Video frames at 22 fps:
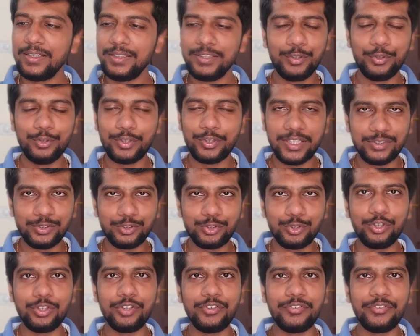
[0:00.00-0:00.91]
You can
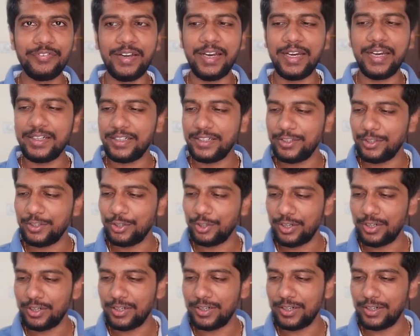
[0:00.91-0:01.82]
store fat in
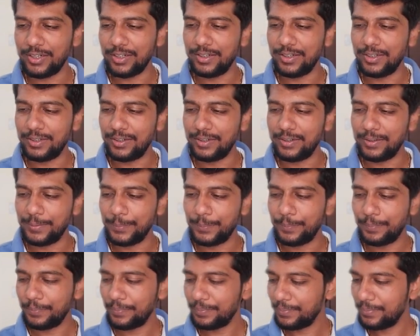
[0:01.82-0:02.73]
your
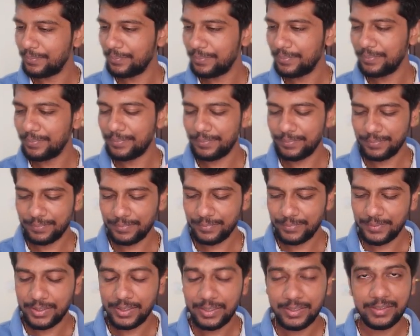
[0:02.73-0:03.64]

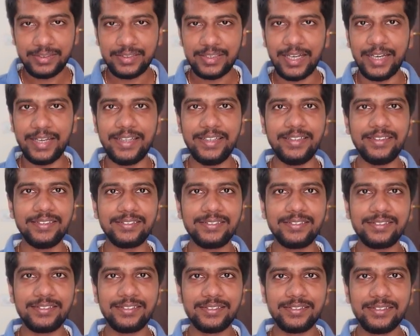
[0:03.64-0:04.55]

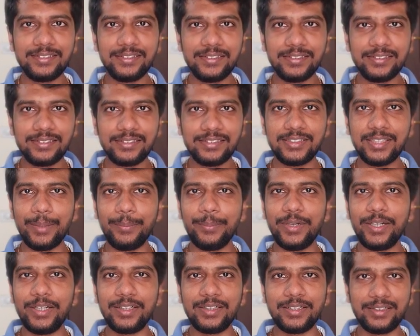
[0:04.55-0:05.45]
thighs,
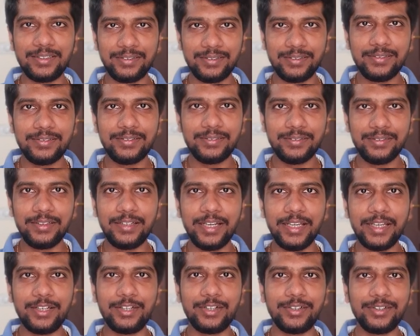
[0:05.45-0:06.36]
stomach,
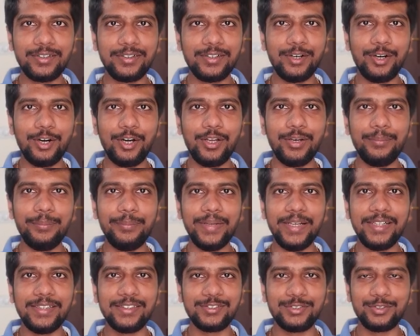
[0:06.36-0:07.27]
like all
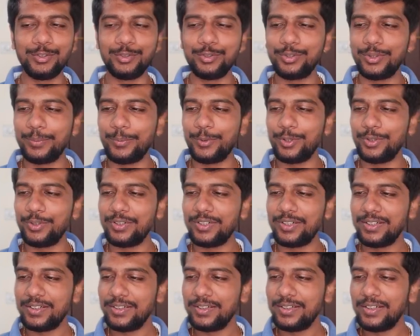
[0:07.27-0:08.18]
males know
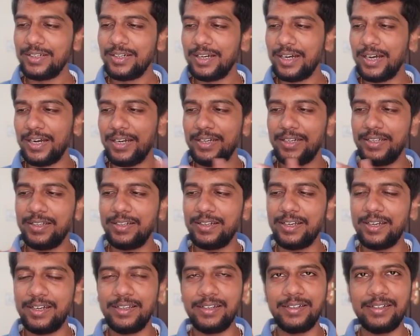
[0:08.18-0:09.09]
about, under
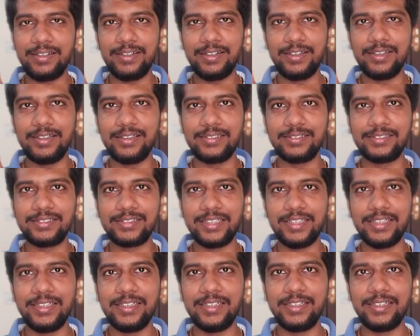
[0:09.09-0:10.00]
our
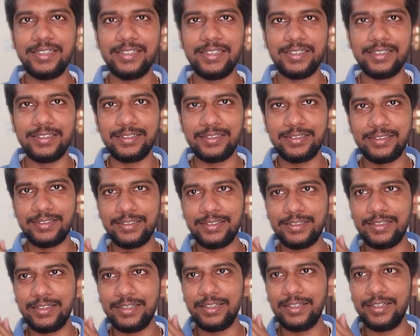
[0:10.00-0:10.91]
skin,
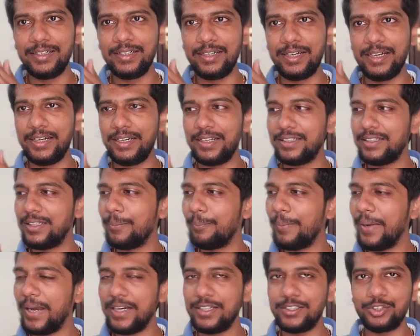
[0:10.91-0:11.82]
under the
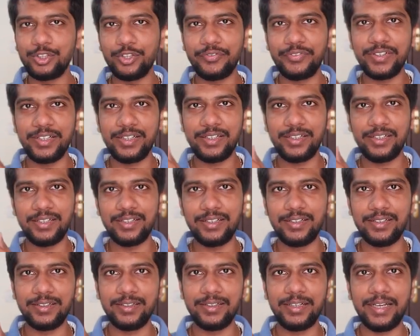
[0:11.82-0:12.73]
pads of
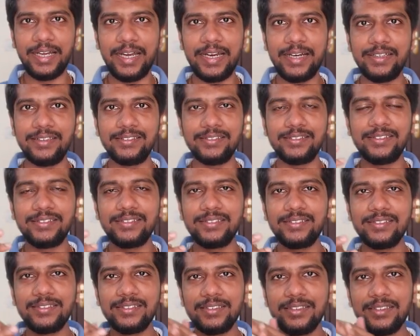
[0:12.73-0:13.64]
our hands,
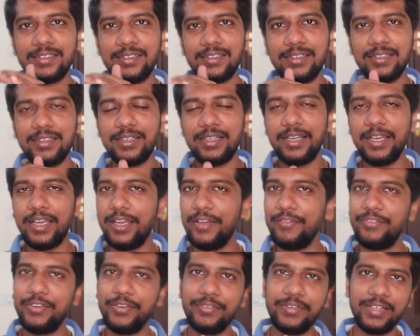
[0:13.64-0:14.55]

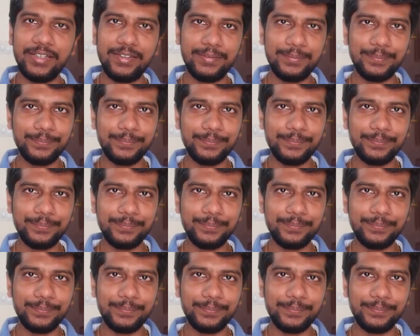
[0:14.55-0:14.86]
everywhere.